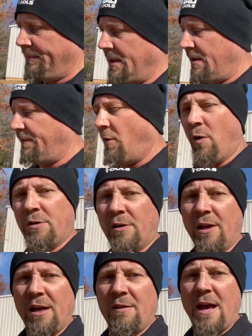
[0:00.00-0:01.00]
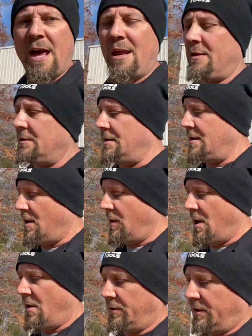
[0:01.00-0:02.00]
Unfortunately, that is no
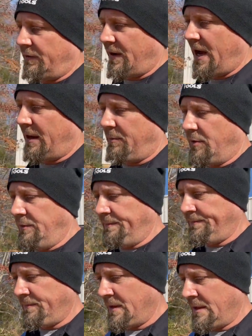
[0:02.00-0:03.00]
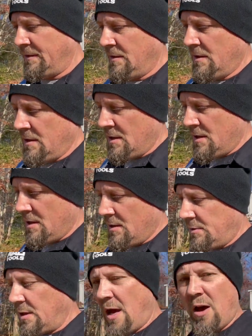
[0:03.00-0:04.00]
longer available.
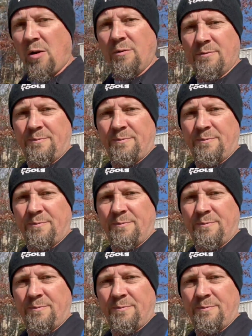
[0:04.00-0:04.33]
So,